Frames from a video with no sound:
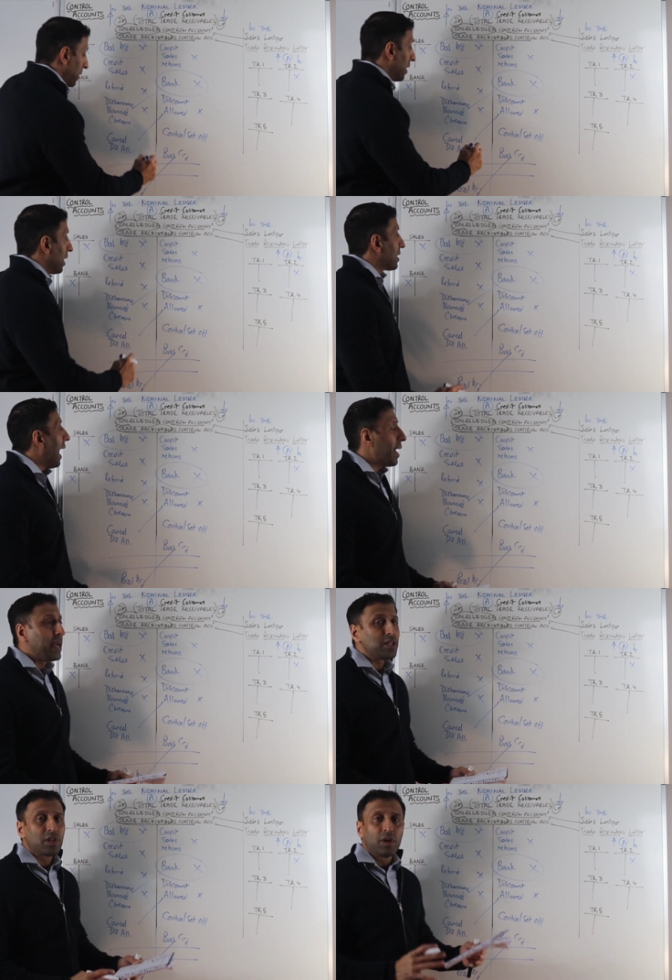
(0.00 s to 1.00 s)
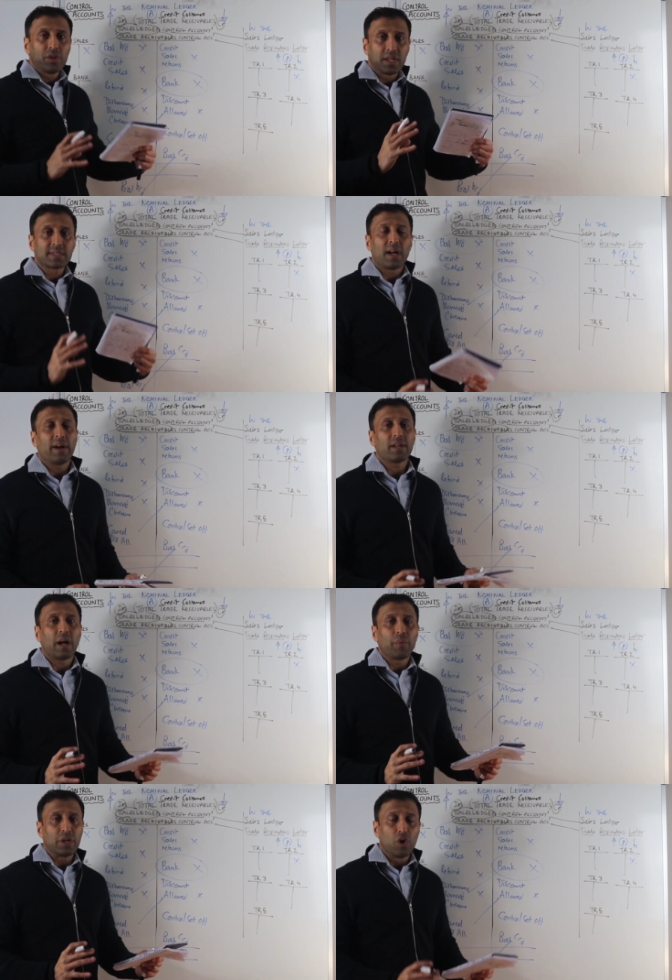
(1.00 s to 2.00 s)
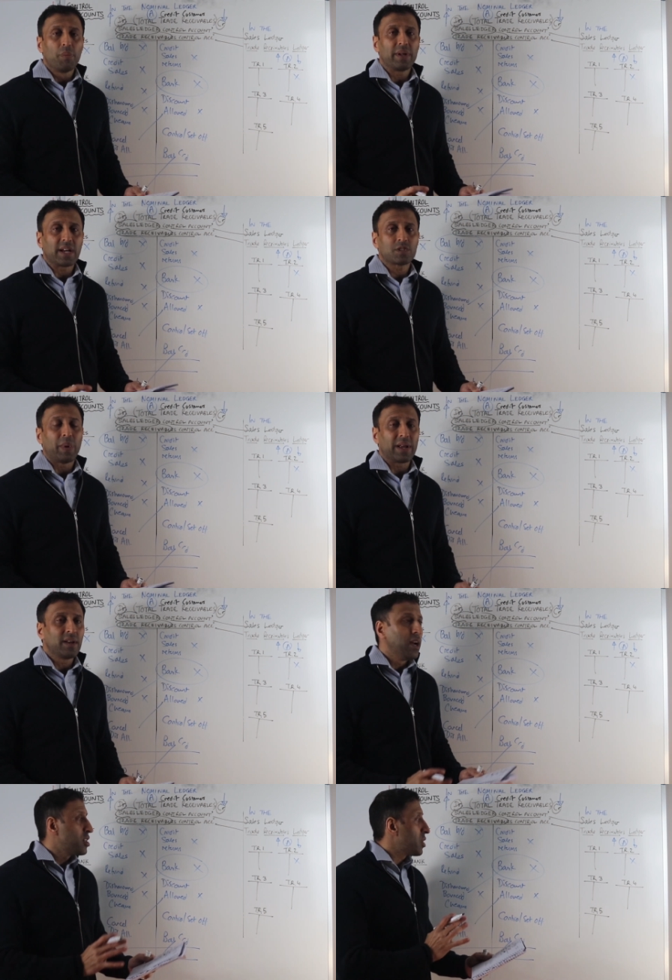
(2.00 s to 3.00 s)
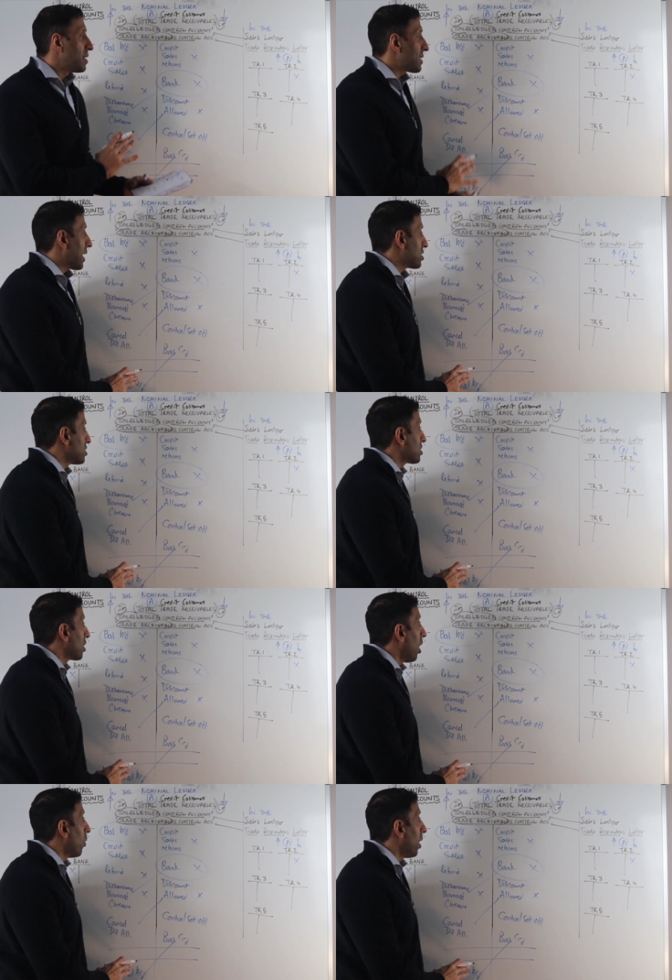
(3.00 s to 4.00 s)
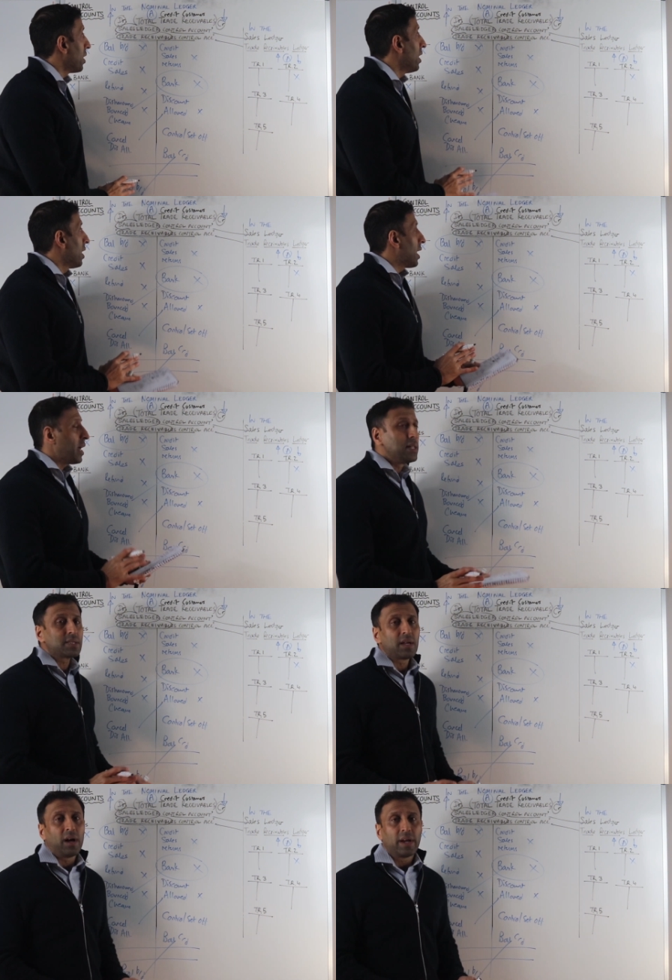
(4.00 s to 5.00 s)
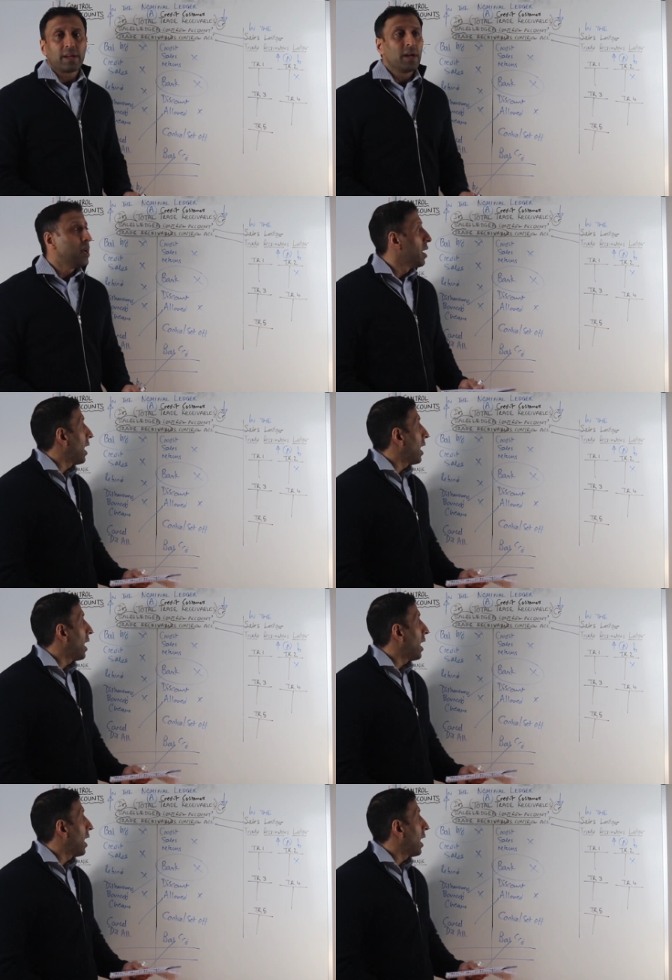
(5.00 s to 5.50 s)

But that is the side that we normally expect transactions to go on inside